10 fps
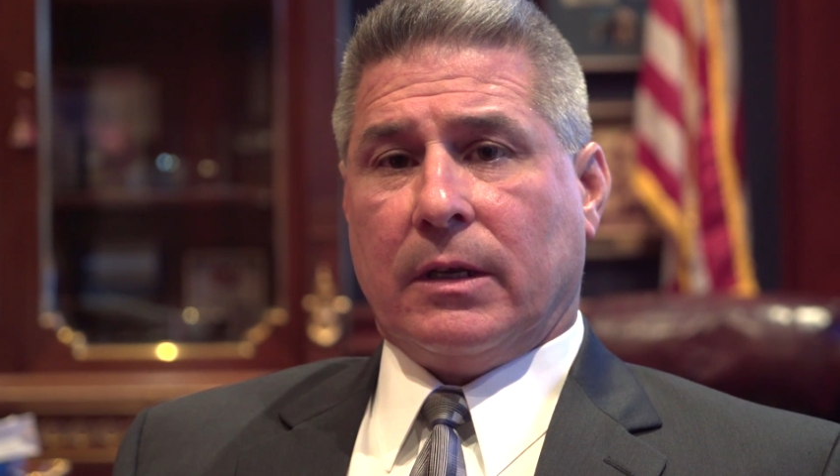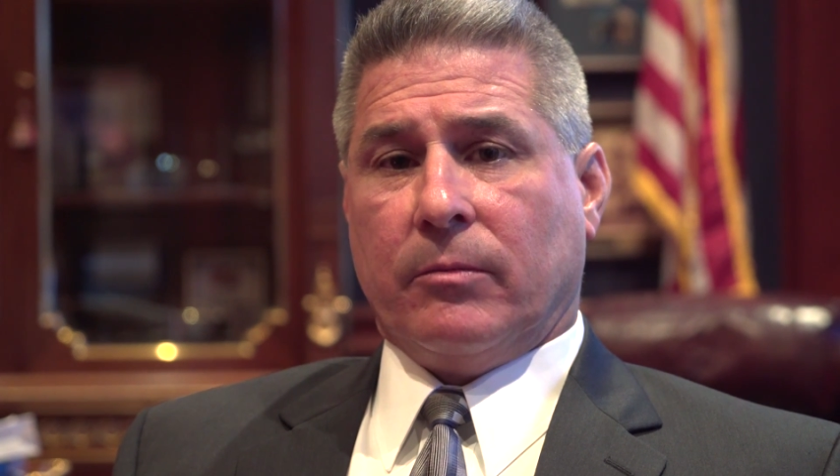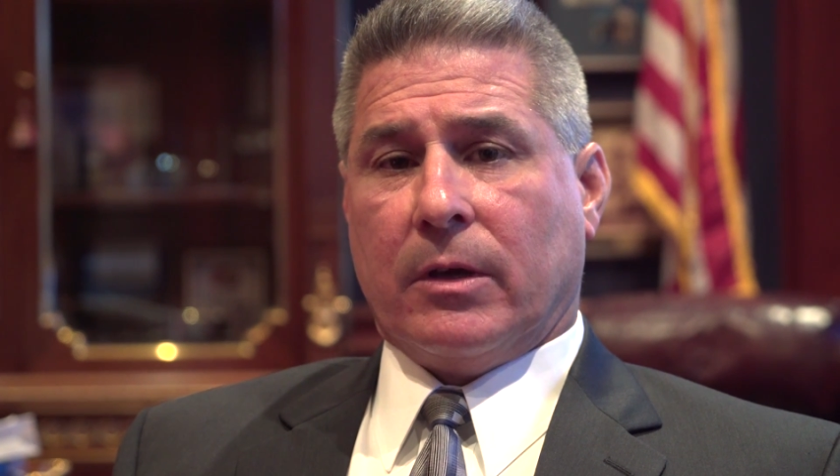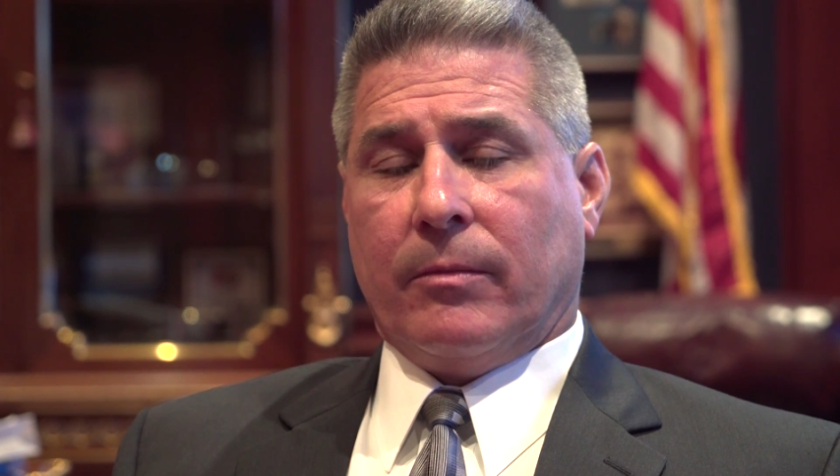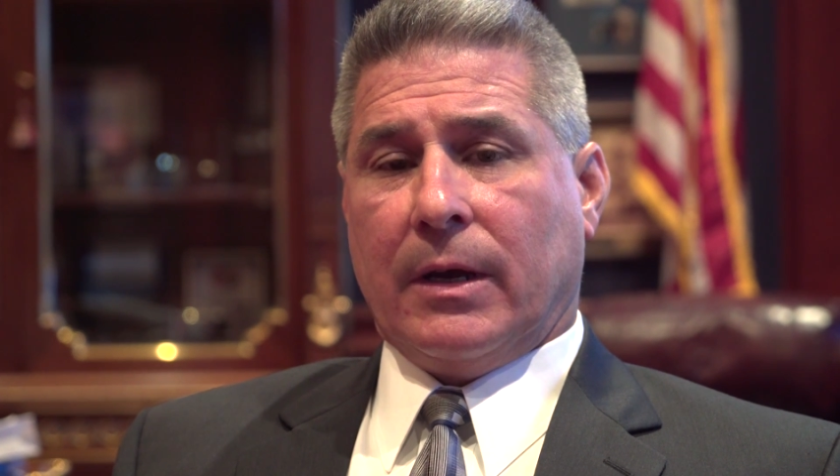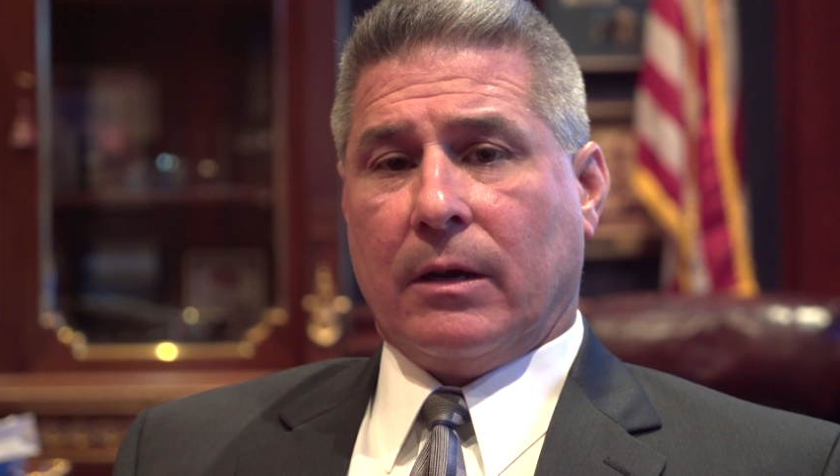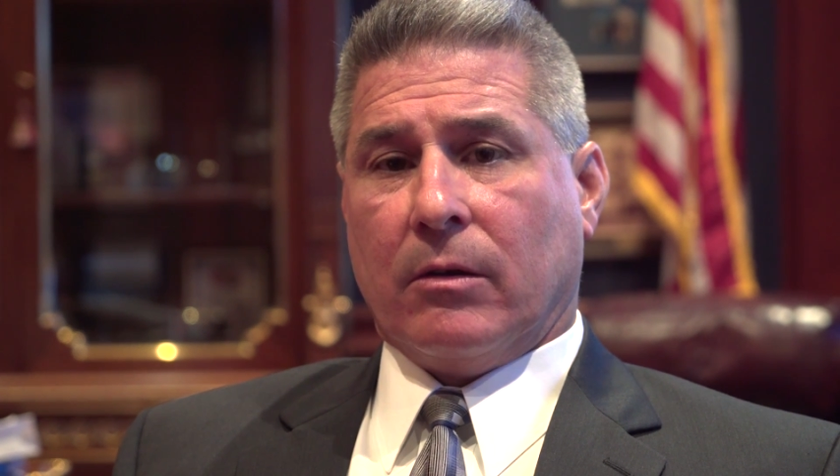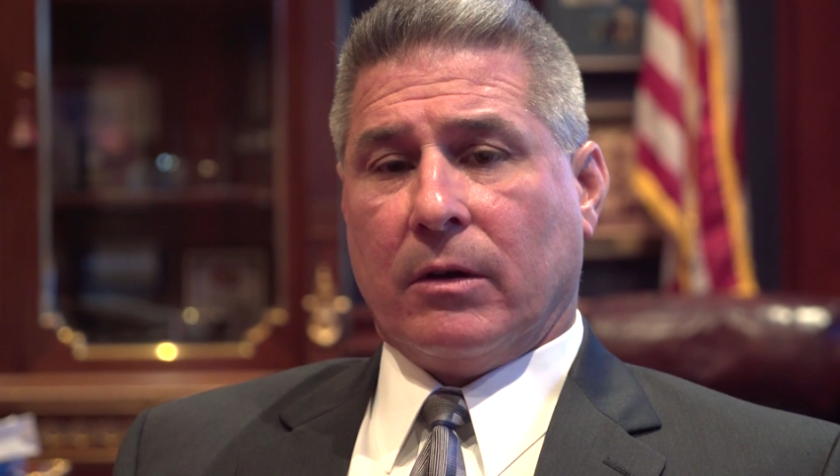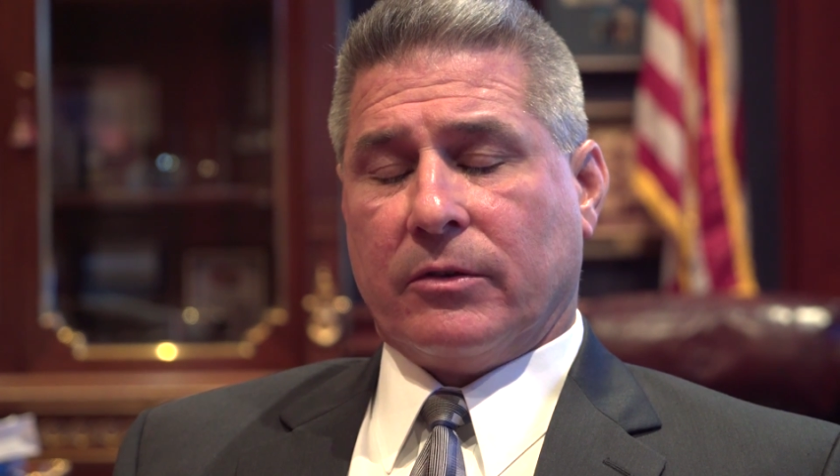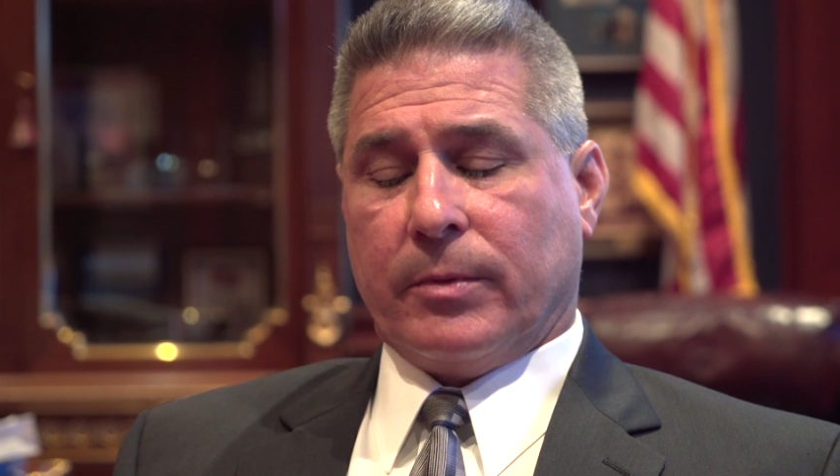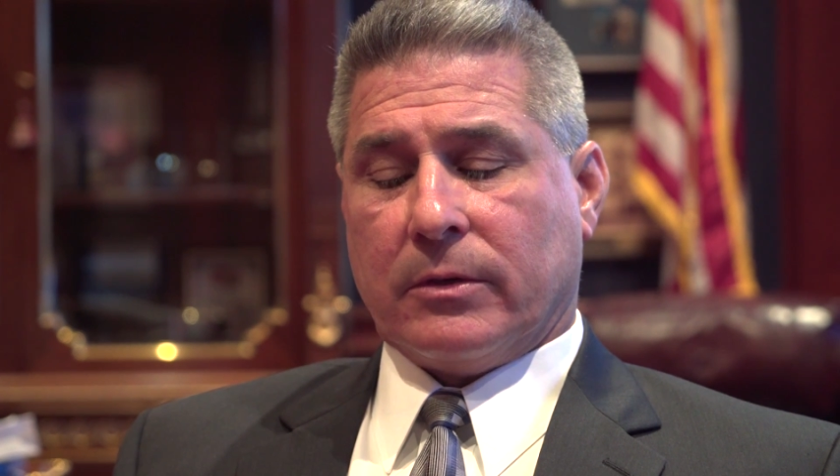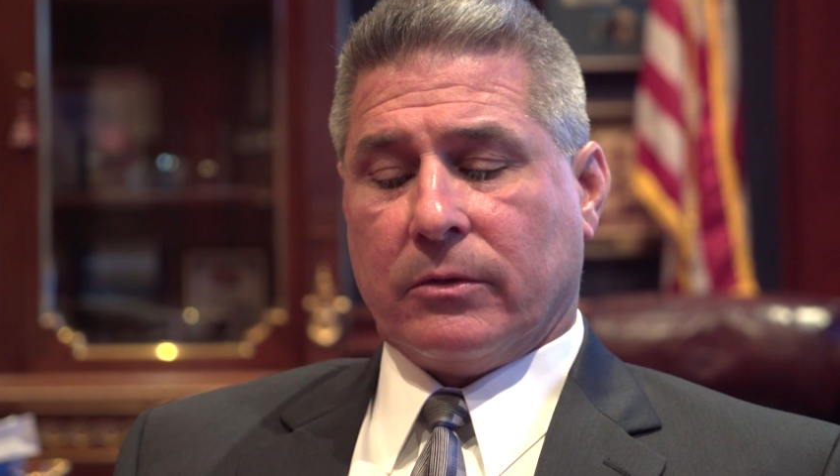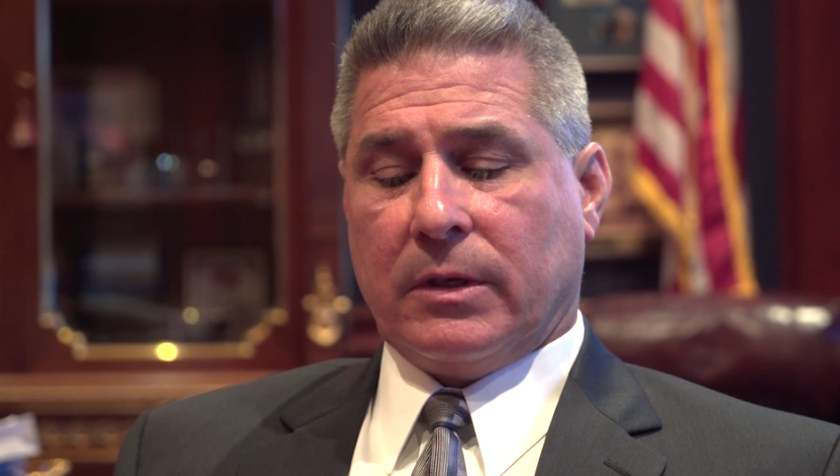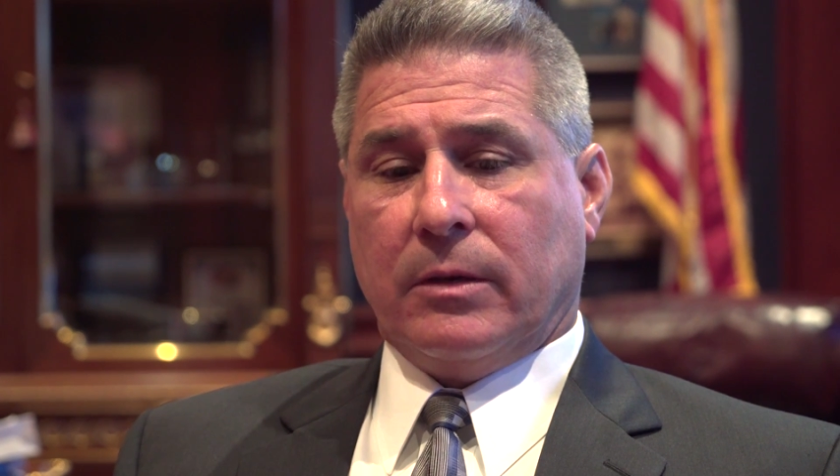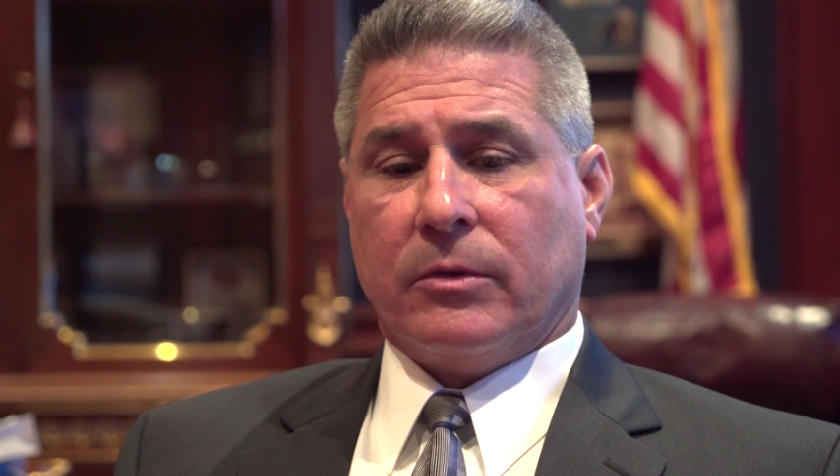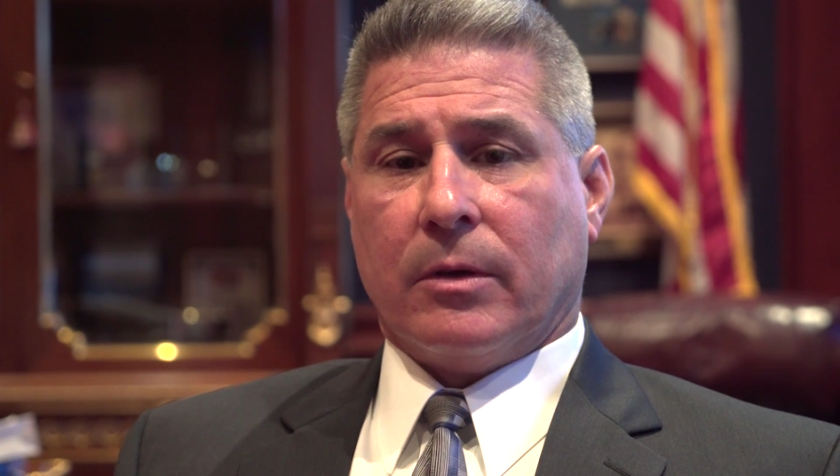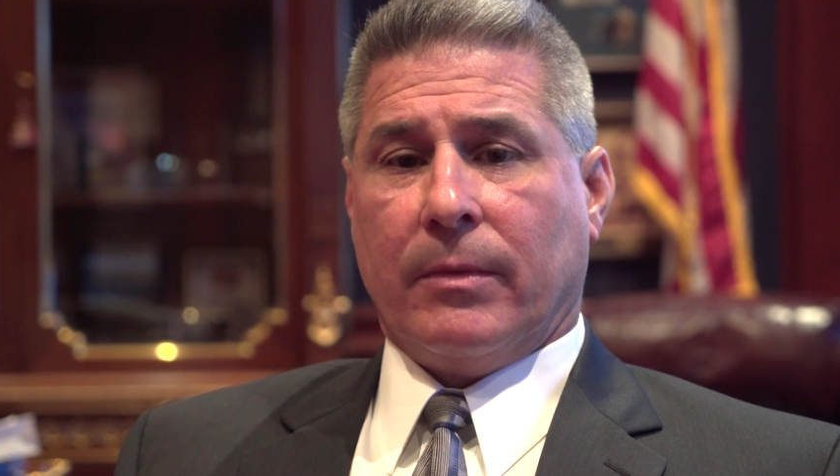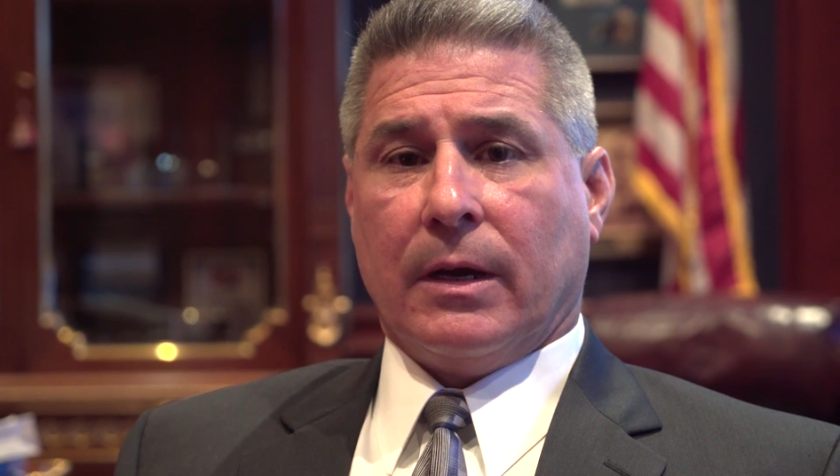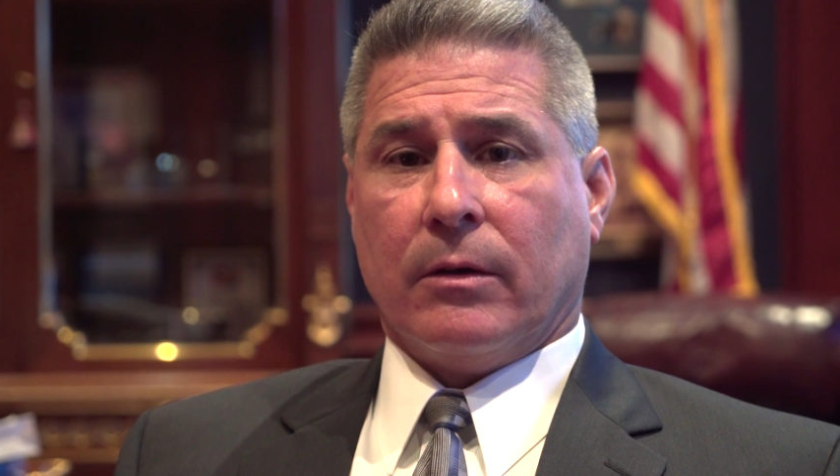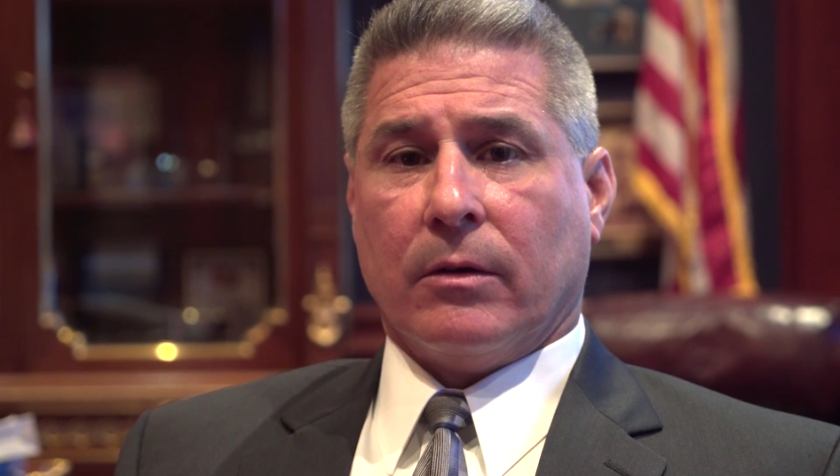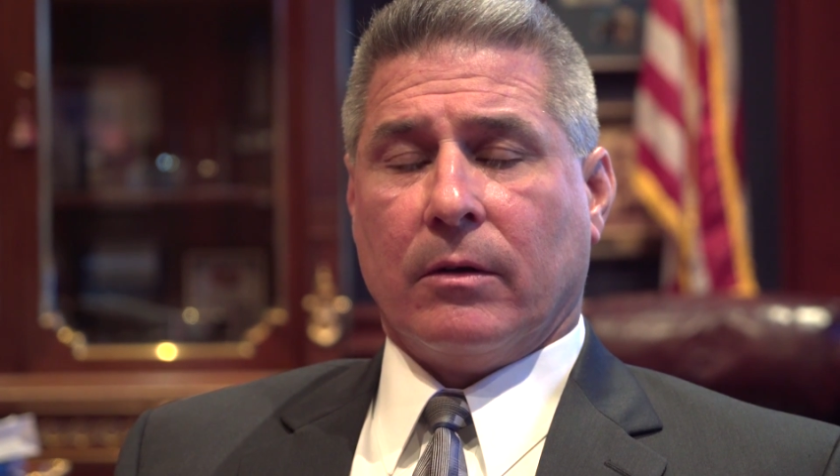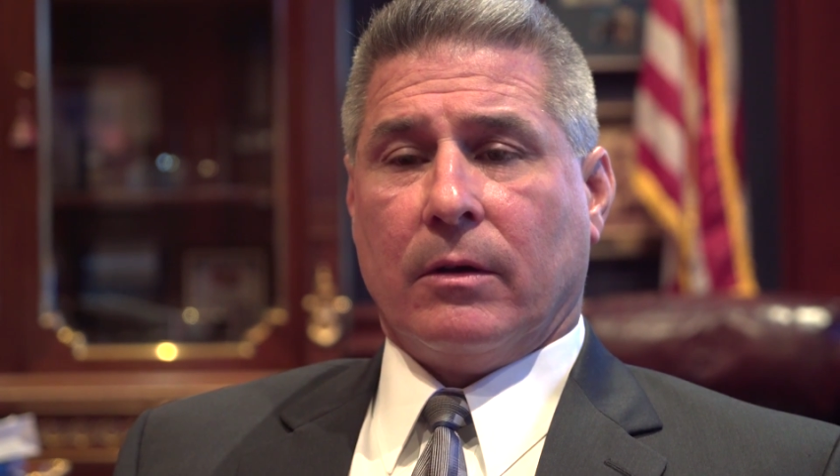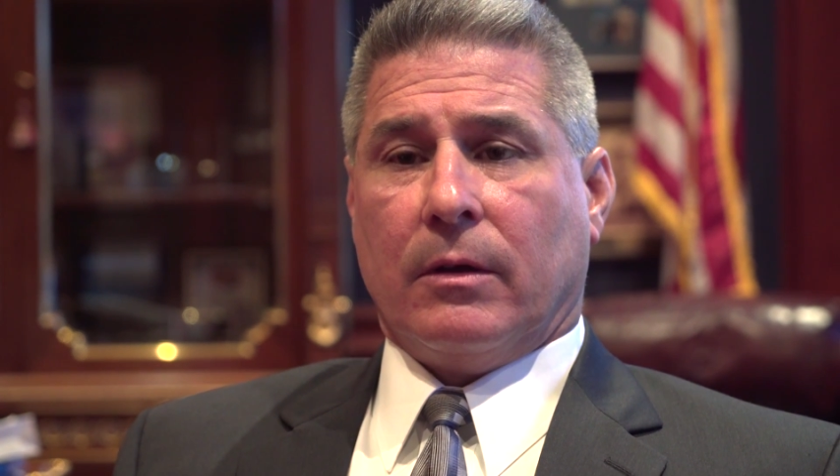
team commander and special teams commander.